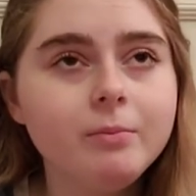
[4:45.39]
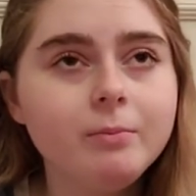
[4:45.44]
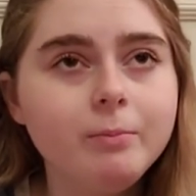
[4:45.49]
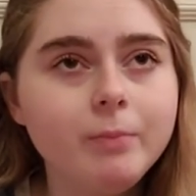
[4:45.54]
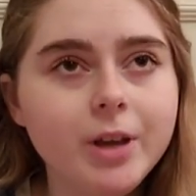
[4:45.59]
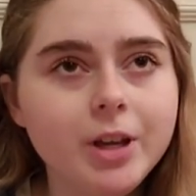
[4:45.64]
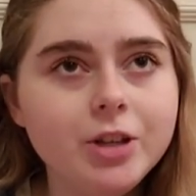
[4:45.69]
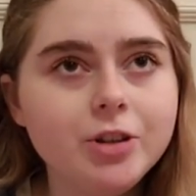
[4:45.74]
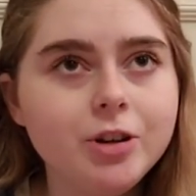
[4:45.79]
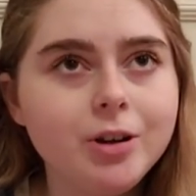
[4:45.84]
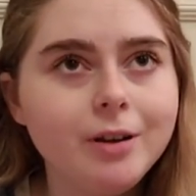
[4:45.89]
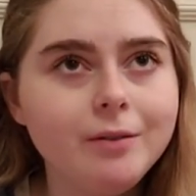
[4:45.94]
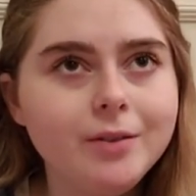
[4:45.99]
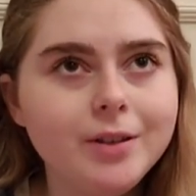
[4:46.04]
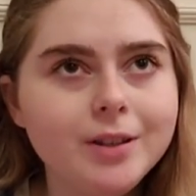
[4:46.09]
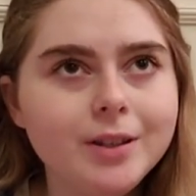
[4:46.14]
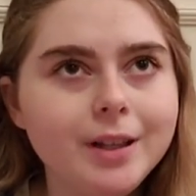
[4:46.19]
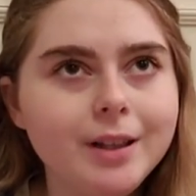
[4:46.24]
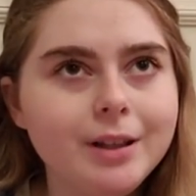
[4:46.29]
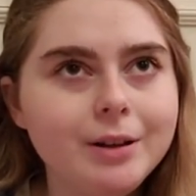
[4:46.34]
made sure
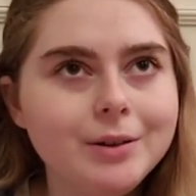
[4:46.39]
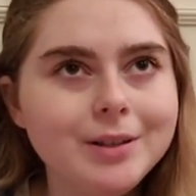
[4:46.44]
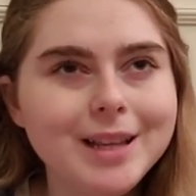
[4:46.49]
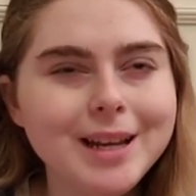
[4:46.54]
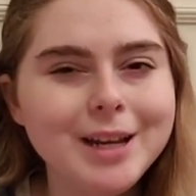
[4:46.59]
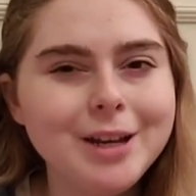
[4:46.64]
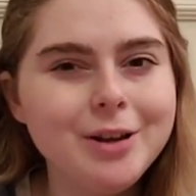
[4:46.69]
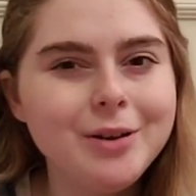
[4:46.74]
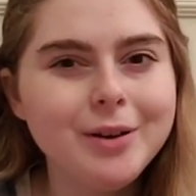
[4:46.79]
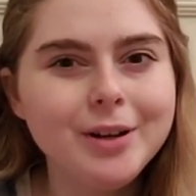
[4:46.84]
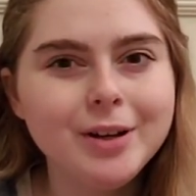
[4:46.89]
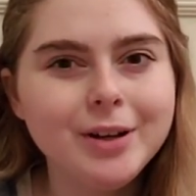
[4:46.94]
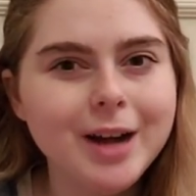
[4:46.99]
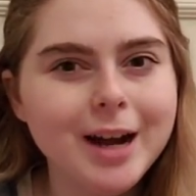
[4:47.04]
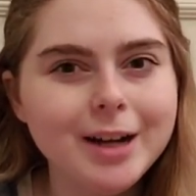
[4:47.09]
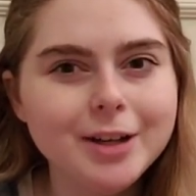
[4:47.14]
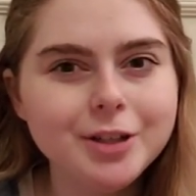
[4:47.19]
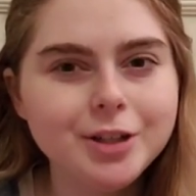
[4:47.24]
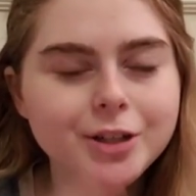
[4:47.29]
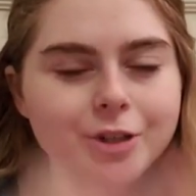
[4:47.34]
obviously there was like no
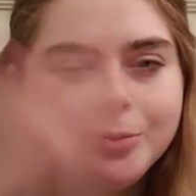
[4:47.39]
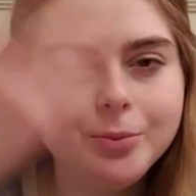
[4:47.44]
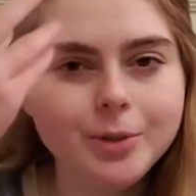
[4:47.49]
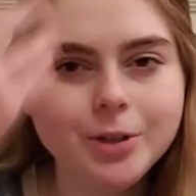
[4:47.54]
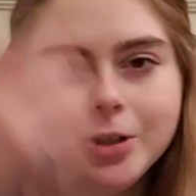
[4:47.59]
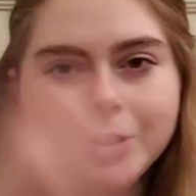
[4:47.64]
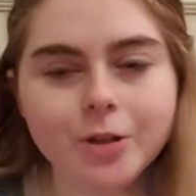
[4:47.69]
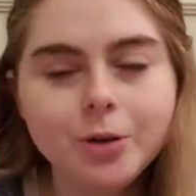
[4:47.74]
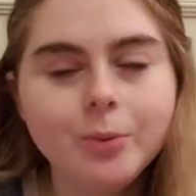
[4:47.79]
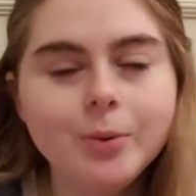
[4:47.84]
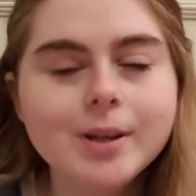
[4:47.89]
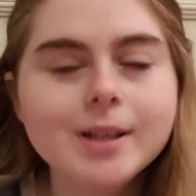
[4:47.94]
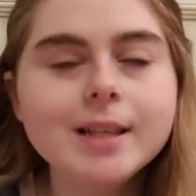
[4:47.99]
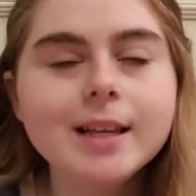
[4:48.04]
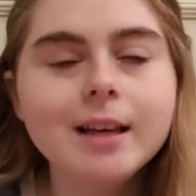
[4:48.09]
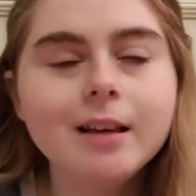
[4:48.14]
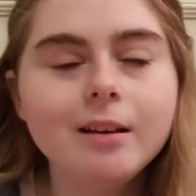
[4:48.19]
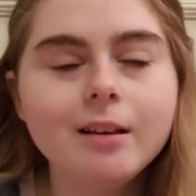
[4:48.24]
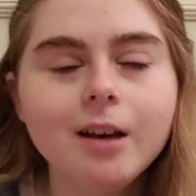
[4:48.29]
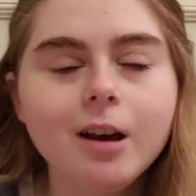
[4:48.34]
interactions, which there
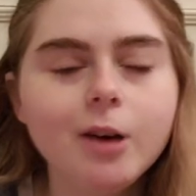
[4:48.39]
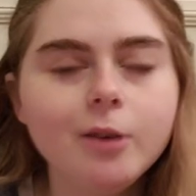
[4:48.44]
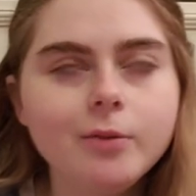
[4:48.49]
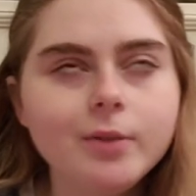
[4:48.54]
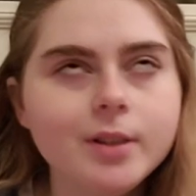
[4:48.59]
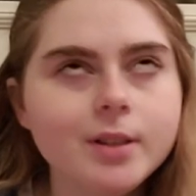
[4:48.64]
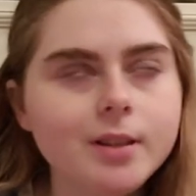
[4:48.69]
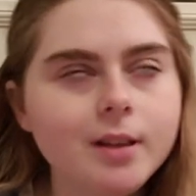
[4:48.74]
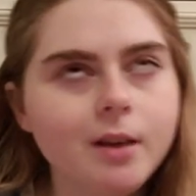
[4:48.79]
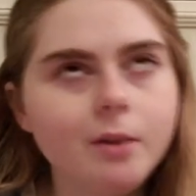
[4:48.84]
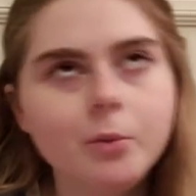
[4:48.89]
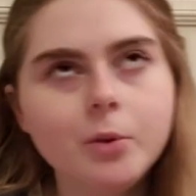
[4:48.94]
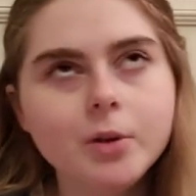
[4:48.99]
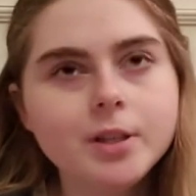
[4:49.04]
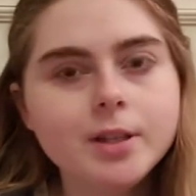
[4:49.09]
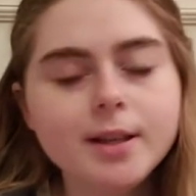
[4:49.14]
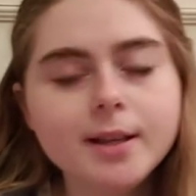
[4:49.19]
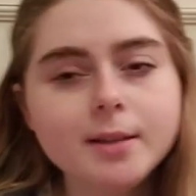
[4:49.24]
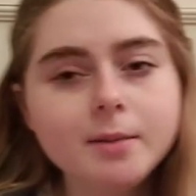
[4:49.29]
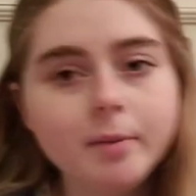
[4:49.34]
wasn't. Obviously I
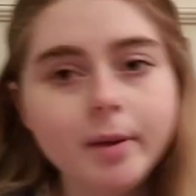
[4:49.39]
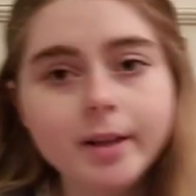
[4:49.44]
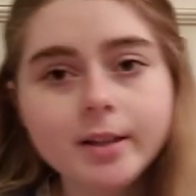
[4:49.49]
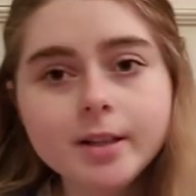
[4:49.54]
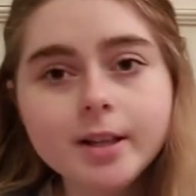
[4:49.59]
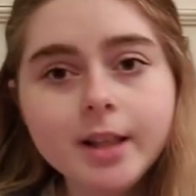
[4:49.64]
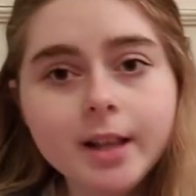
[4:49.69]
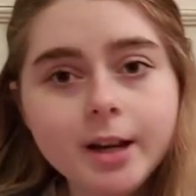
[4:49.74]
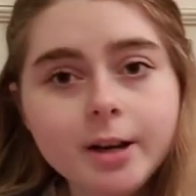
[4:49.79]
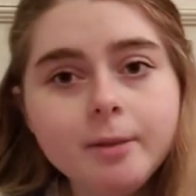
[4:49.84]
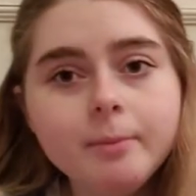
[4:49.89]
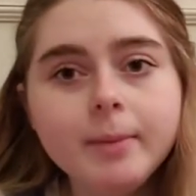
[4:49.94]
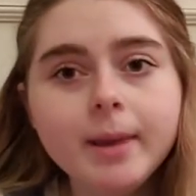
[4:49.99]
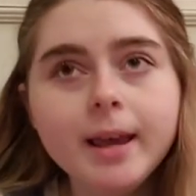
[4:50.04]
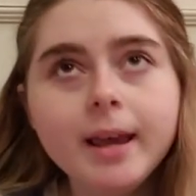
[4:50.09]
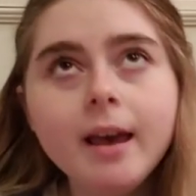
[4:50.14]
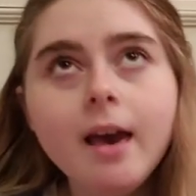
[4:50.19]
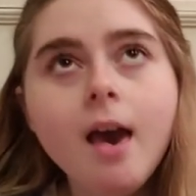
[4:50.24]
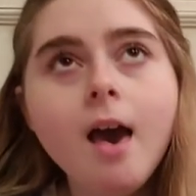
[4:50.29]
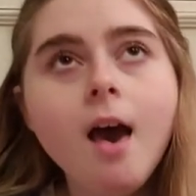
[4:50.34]
wasn't expecting there to
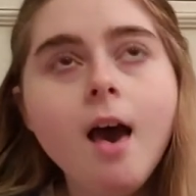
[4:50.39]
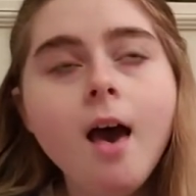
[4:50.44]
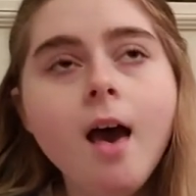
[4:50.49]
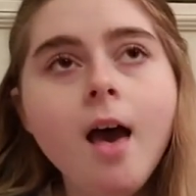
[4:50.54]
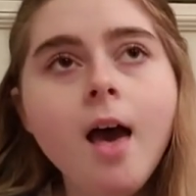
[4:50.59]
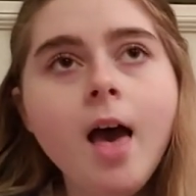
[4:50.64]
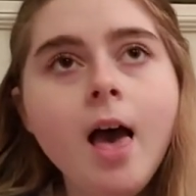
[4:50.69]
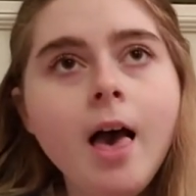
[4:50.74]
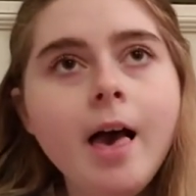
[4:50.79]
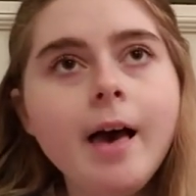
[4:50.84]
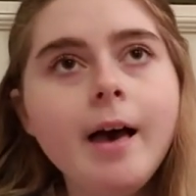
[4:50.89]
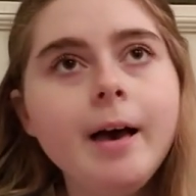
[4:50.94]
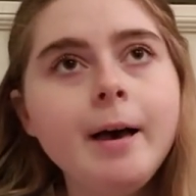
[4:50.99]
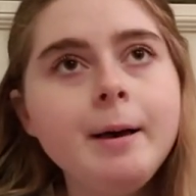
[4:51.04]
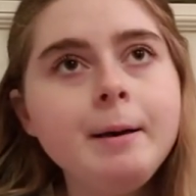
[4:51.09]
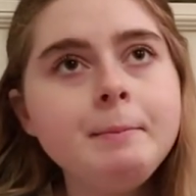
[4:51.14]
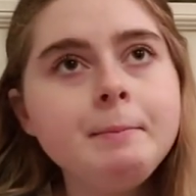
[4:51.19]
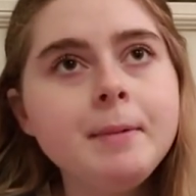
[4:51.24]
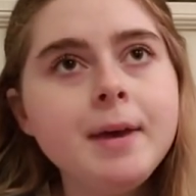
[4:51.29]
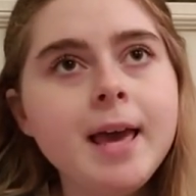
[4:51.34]
be.
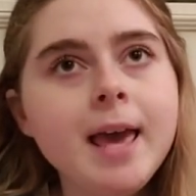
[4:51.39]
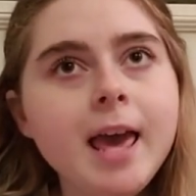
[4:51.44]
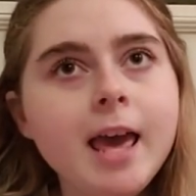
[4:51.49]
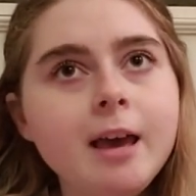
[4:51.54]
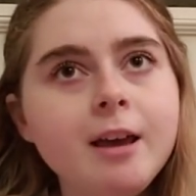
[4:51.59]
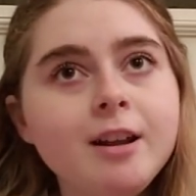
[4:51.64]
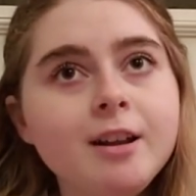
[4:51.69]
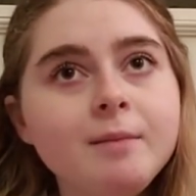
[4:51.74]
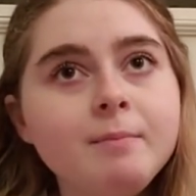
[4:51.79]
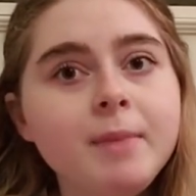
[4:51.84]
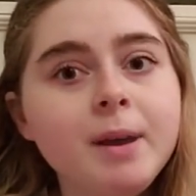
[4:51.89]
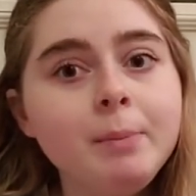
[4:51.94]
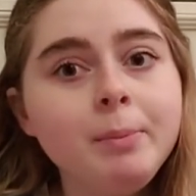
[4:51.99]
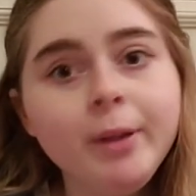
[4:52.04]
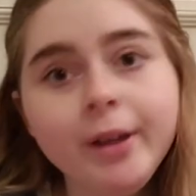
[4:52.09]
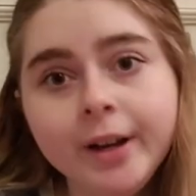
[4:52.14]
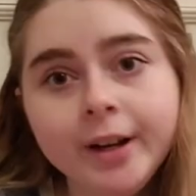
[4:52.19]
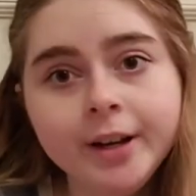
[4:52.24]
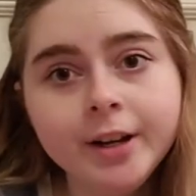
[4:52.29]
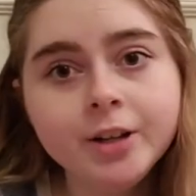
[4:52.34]
Um, and my
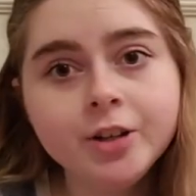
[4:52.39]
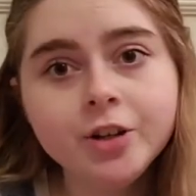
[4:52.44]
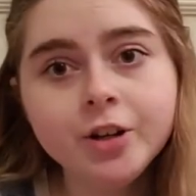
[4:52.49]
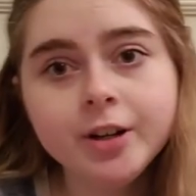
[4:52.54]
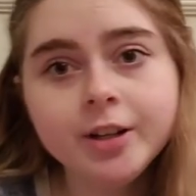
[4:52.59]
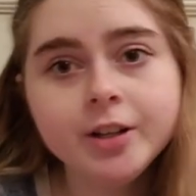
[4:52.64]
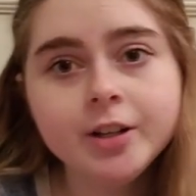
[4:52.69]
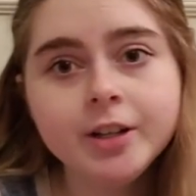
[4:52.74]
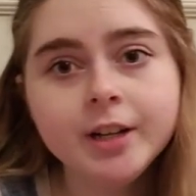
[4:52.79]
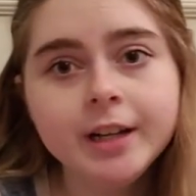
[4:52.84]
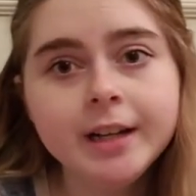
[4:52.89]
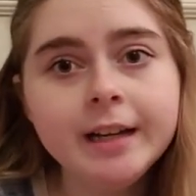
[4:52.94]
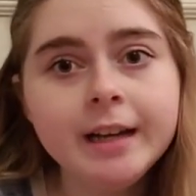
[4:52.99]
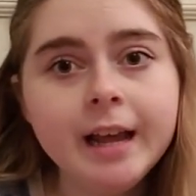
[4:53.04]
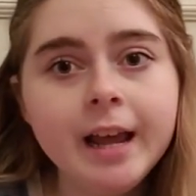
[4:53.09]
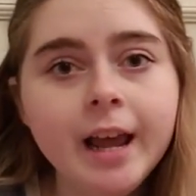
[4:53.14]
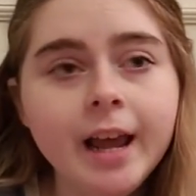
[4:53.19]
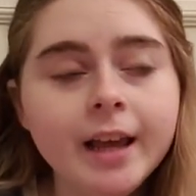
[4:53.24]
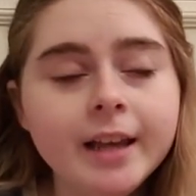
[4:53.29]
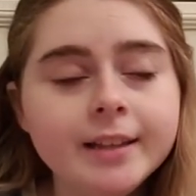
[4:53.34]
pediatrician
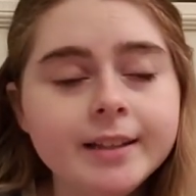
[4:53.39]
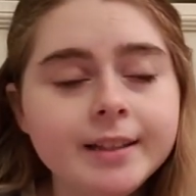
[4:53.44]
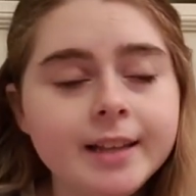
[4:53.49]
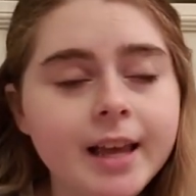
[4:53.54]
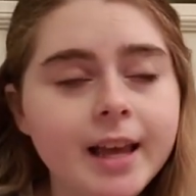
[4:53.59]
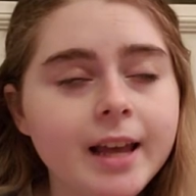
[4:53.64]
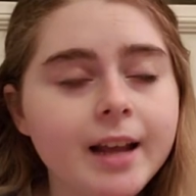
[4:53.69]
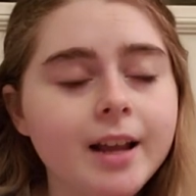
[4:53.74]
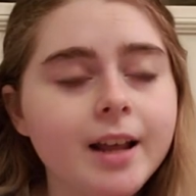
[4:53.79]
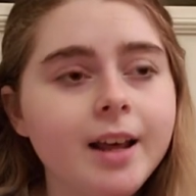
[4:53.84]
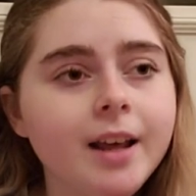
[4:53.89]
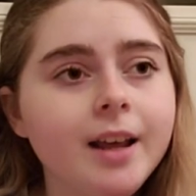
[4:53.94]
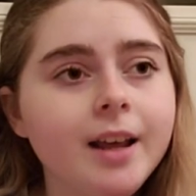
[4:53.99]
said,